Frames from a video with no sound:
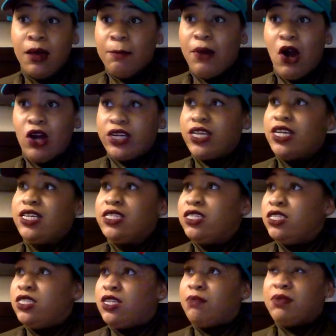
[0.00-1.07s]
but our kids,
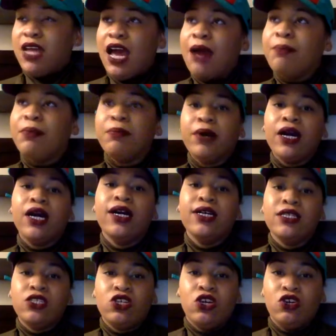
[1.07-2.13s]
something happened
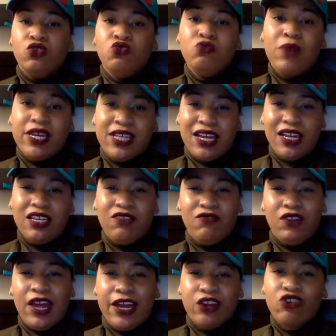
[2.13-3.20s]
because you made that lady
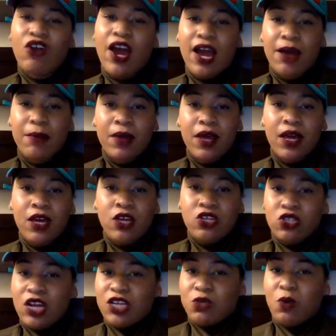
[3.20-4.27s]
feel like crap.
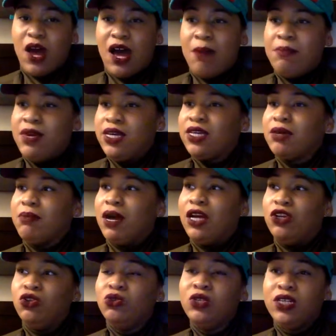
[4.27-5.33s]
So that's why I make it my
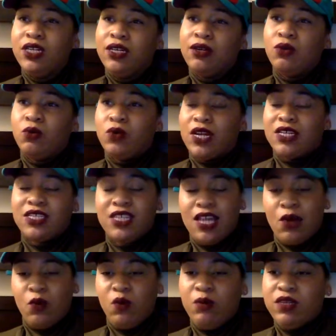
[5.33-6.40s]
duty when I see
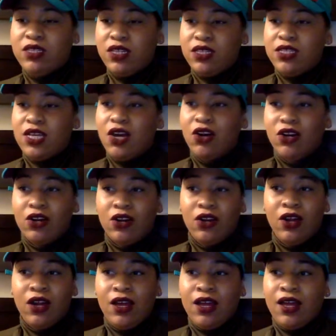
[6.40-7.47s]
that woman to tell her,
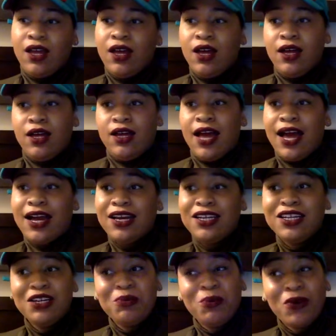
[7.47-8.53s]
Hi,
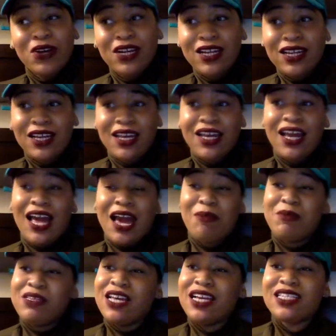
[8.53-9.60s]
honey. Good morning.
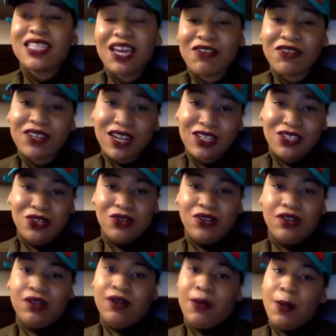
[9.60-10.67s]
Happy Thanksgiving. I told
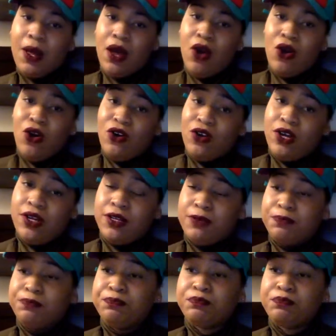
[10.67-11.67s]
her on